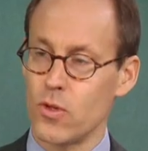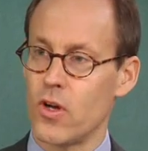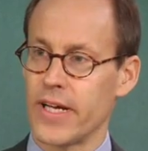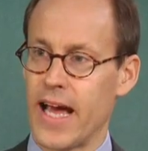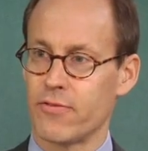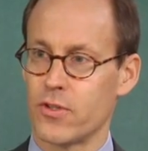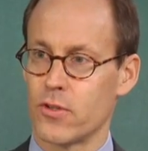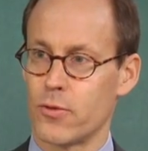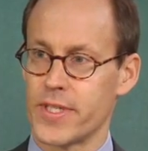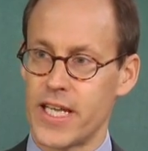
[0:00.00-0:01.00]
long after the
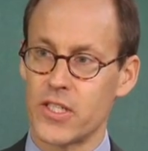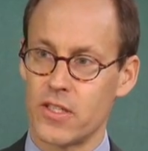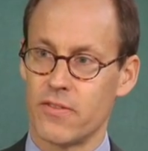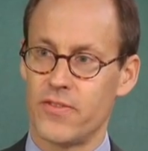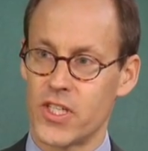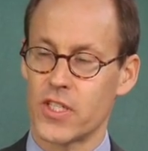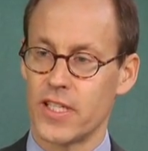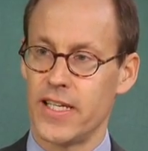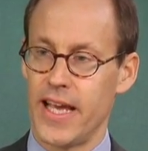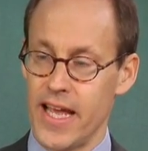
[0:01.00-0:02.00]
recession
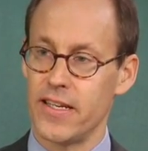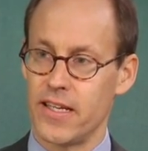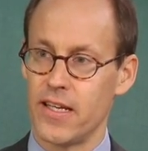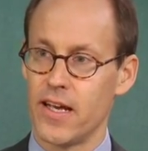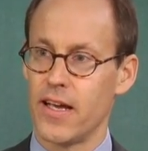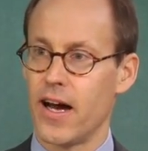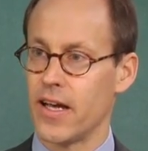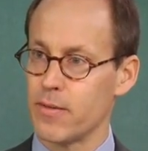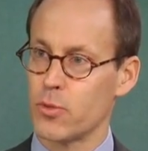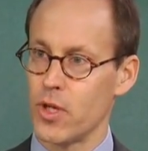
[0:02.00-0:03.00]
officially ended,
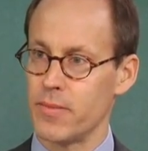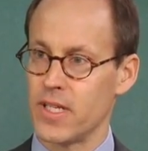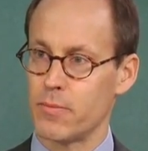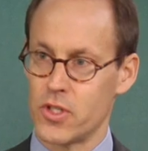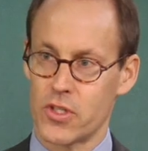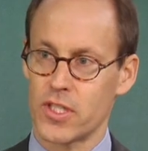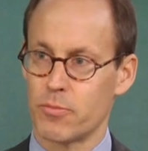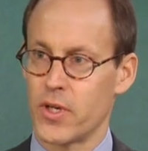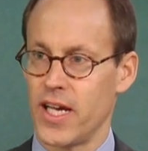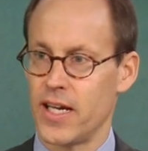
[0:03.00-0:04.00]
unemployment numbers are still
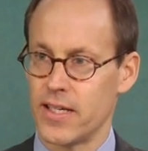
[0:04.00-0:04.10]
pretty high?